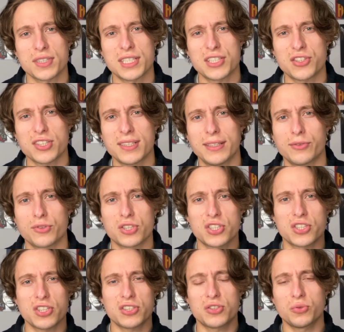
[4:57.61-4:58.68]
And it's just little
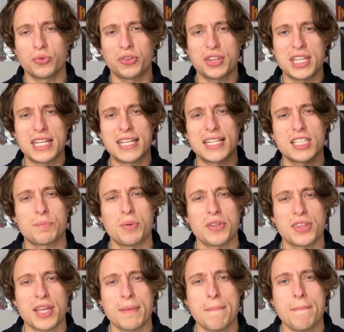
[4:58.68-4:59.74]
subtle things, but
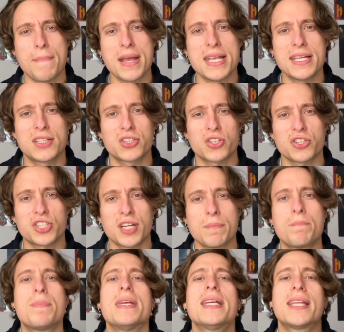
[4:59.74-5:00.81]
they make such a
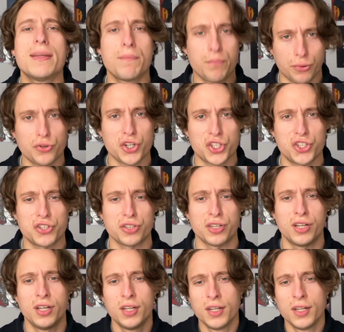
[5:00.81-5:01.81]
big impression